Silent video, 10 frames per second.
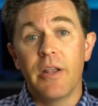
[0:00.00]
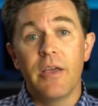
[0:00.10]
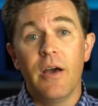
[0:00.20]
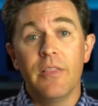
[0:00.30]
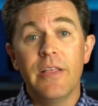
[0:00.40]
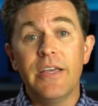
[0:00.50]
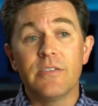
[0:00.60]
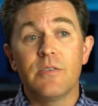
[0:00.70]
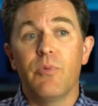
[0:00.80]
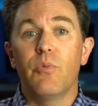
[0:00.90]
money on
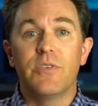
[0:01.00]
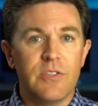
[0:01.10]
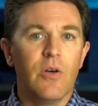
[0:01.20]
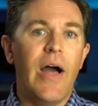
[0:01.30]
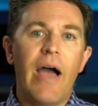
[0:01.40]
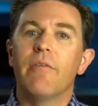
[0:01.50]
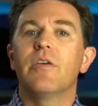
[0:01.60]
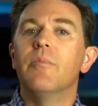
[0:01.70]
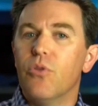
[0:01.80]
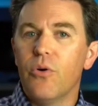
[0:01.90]
lease, but we still have the
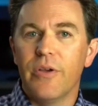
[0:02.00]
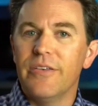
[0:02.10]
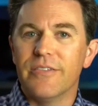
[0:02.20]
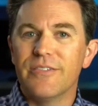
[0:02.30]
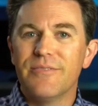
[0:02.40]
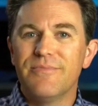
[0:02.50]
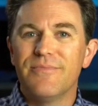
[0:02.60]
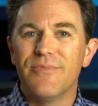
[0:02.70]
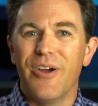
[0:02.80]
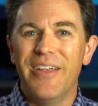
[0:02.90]
employees,
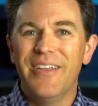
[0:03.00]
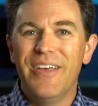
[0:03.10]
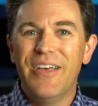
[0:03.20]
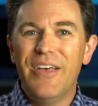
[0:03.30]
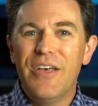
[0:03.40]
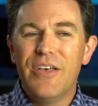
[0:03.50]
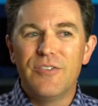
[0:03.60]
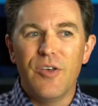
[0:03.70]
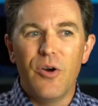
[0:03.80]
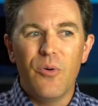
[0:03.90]
right?
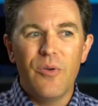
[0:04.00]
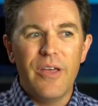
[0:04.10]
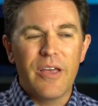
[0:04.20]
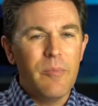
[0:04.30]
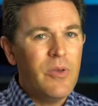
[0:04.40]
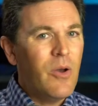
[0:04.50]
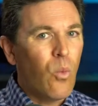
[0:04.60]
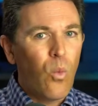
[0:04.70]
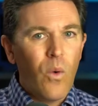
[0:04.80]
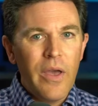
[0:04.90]
So it can be a
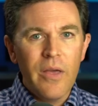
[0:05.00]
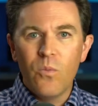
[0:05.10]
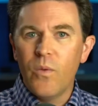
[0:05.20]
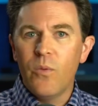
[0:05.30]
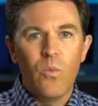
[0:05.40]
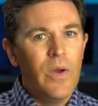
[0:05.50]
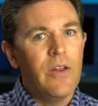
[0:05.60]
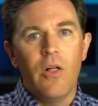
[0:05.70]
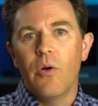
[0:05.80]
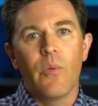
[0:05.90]
win-win-win
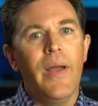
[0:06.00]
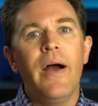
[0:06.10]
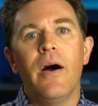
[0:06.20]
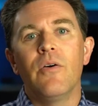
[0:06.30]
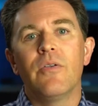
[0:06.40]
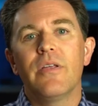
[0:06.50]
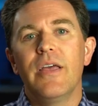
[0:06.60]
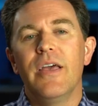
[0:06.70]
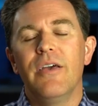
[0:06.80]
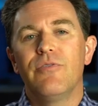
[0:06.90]
all around
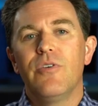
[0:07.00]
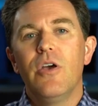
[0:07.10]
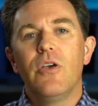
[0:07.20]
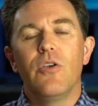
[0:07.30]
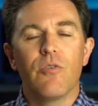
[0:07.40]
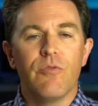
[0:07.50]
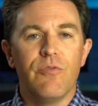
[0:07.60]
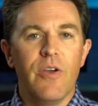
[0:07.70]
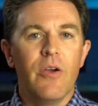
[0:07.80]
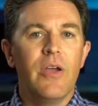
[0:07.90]
if you're
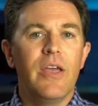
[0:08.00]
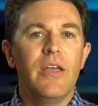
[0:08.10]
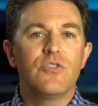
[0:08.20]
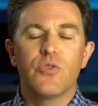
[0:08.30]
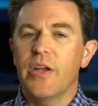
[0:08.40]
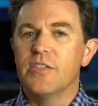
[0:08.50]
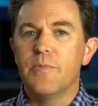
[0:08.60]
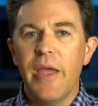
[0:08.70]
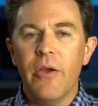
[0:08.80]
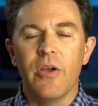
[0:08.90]
very
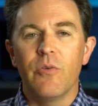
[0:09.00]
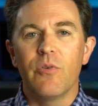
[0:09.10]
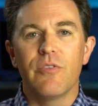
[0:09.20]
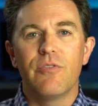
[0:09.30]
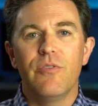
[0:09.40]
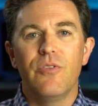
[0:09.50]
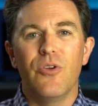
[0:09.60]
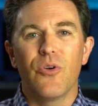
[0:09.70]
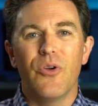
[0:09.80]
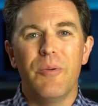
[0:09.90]
transparent with
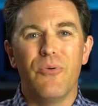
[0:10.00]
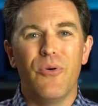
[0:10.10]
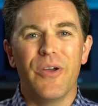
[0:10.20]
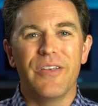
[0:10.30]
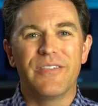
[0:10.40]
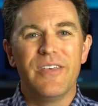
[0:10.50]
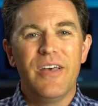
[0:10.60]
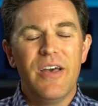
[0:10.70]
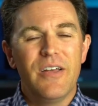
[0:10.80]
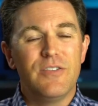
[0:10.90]
your employees
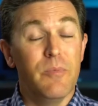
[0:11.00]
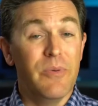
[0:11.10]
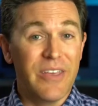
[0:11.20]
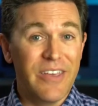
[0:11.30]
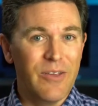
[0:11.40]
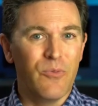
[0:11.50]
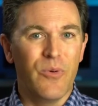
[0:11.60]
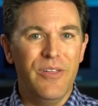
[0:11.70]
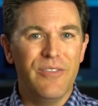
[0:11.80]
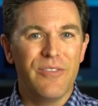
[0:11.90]
to begin
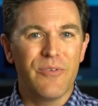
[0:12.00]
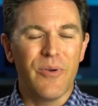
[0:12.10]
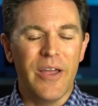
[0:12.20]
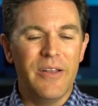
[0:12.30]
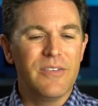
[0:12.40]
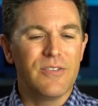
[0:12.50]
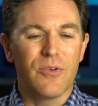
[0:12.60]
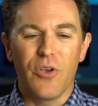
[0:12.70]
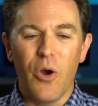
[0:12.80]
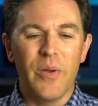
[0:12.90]
with, right? So
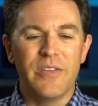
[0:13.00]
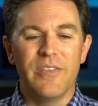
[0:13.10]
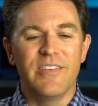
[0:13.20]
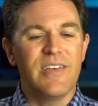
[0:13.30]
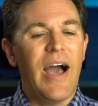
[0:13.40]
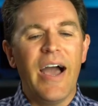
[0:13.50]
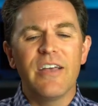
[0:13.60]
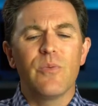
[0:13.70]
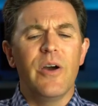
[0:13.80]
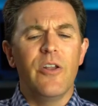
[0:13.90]
go into this
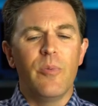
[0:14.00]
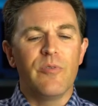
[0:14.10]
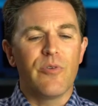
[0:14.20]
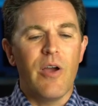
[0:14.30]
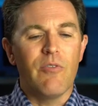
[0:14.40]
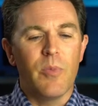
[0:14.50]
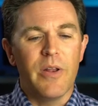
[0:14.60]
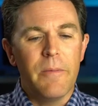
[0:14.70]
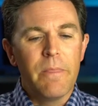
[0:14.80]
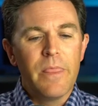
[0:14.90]
eyes wide open for
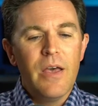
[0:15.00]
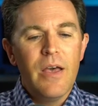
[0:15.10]
everybody.